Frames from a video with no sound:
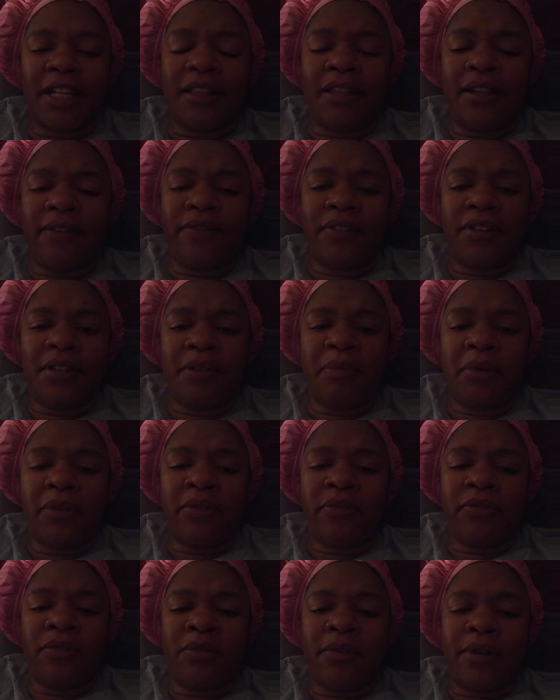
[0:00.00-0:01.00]
Lift up
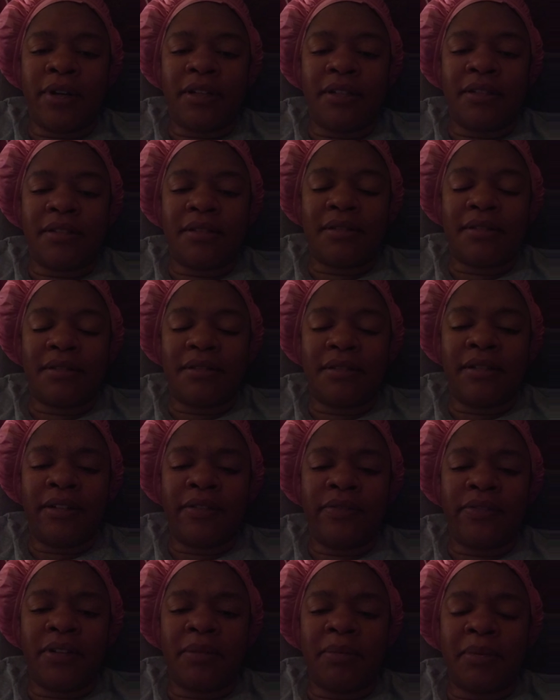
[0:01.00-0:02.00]
your voice,
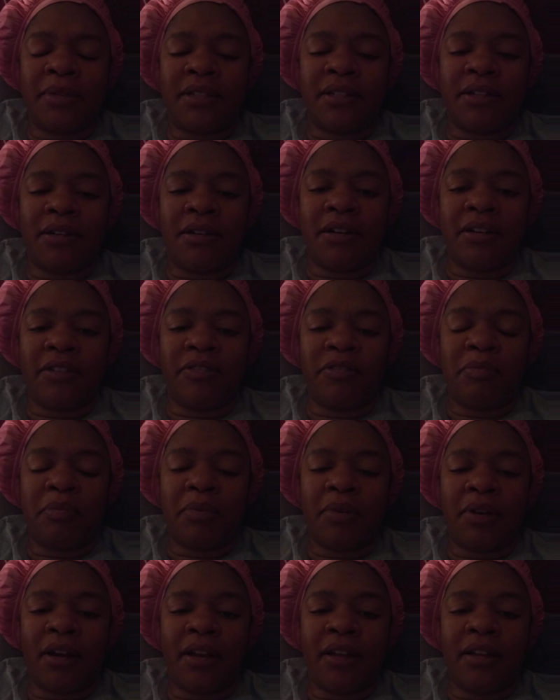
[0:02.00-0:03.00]
lift up a song of
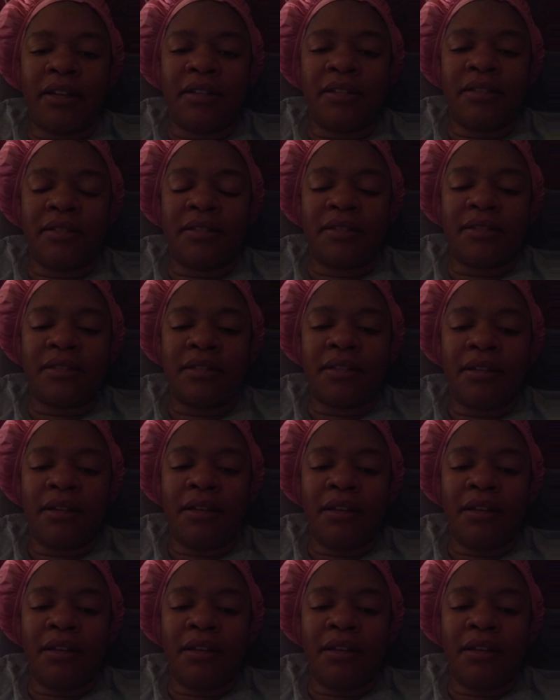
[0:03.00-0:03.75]
praise.